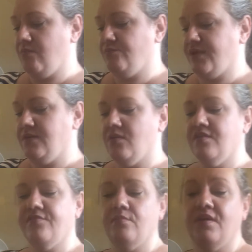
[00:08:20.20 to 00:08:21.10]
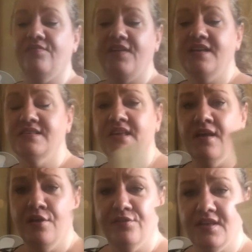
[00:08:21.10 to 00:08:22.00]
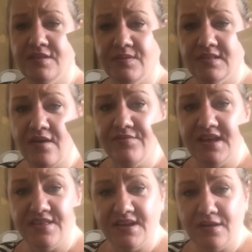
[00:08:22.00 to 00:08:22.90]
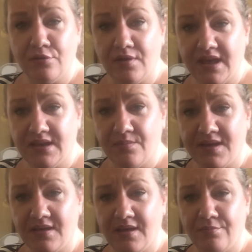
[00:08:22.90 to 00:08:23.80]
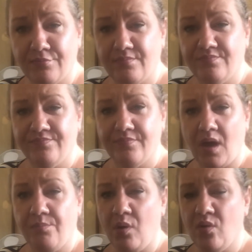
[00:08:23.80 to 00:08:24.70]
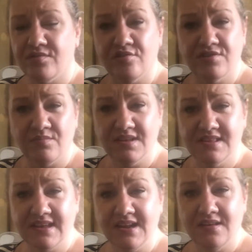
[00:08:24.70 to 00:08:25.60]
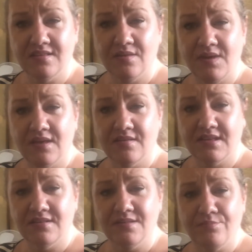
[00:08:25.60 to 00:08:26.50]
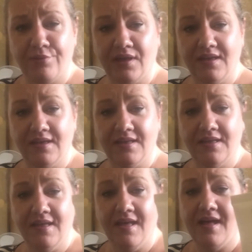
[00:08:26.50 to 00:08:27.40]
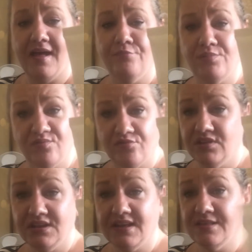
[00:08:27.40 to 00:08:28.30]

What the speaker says: primer for my face. This was lovely. I think I got it in a box, or somebody sent it to me because I didn't buy it. But it was a really nice